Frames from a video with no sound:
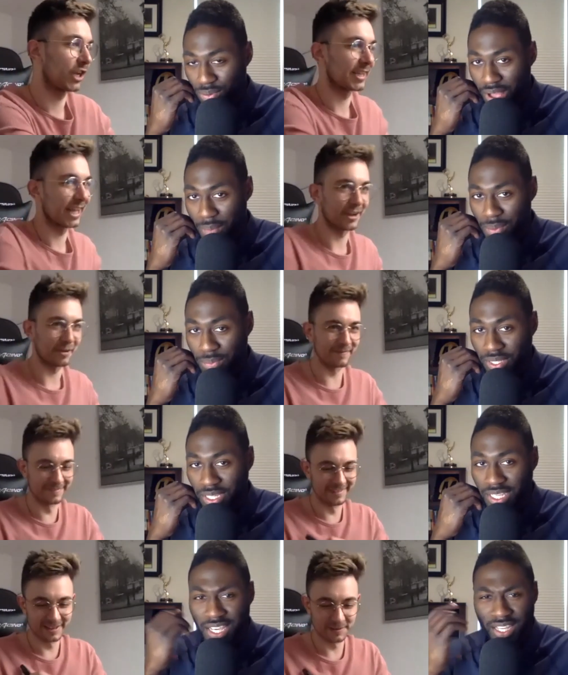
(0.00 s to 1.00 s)

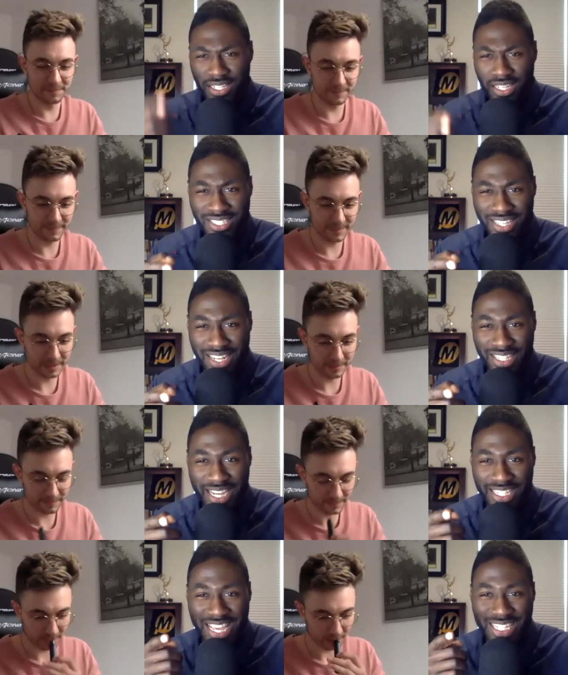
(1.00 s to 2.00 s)
Speaker 1: probably that let's yeah
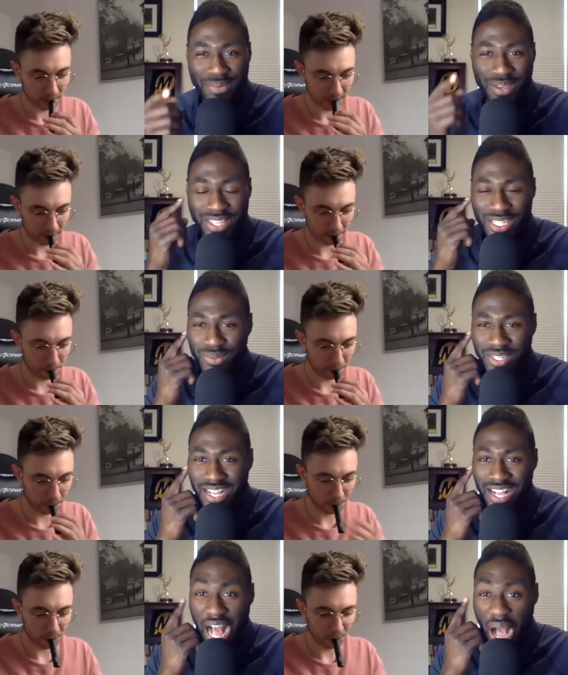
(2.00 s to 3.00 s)
test me on this
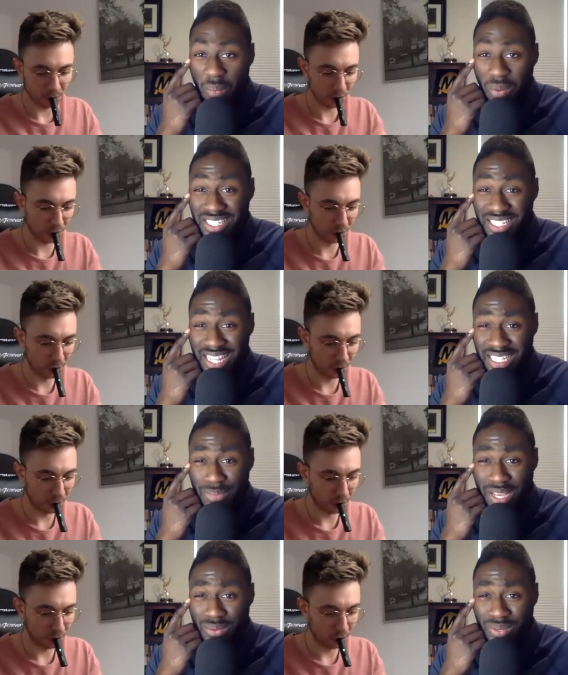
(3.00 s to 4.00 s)
one i want to say
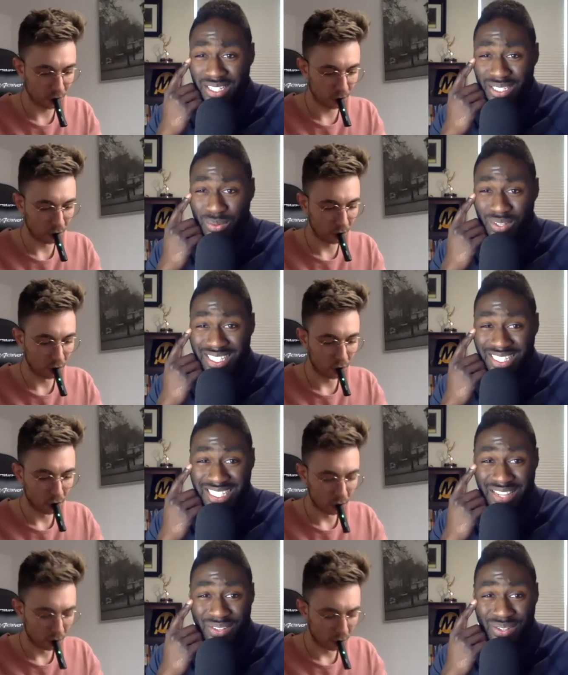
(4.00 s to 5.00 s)
that's about what
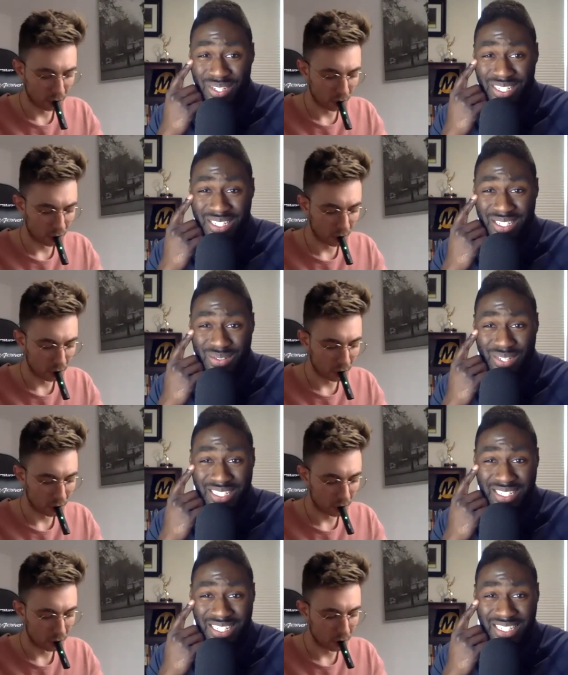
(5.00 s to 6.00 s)
27 degrees
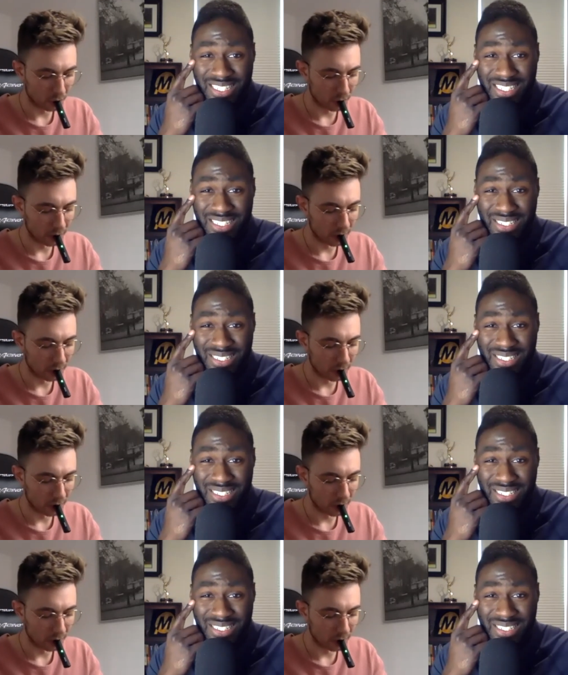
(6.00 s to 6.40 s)
26